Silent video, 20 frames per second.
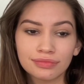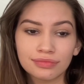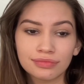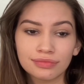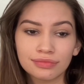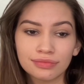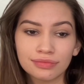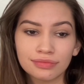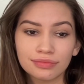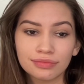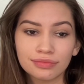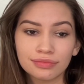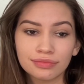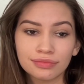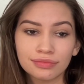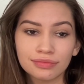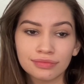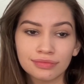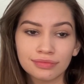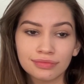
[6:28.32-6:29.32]

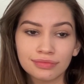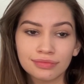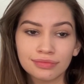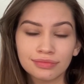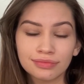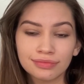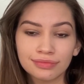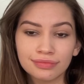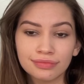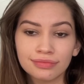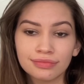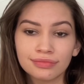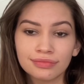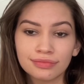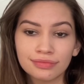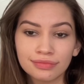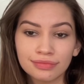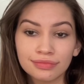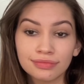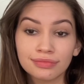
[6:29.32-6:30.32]

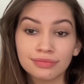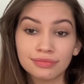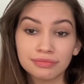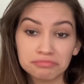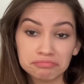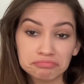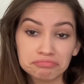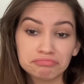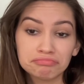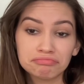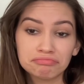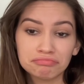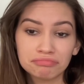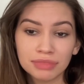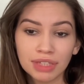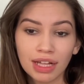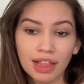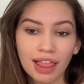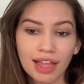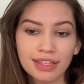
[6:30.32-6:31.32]

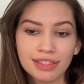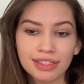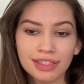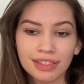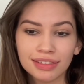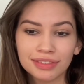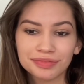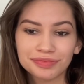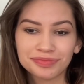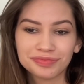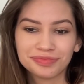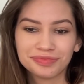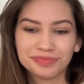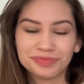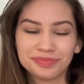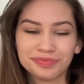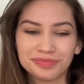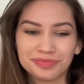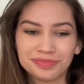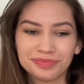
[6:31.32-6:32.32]

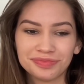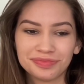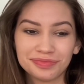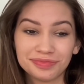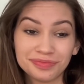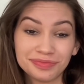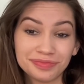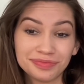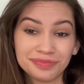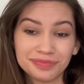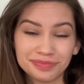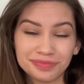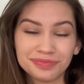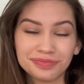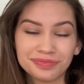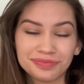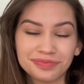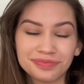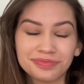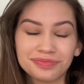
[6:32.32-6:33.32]

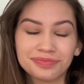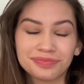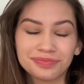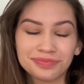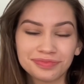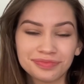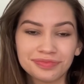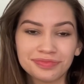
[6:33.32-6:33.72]
[no speech]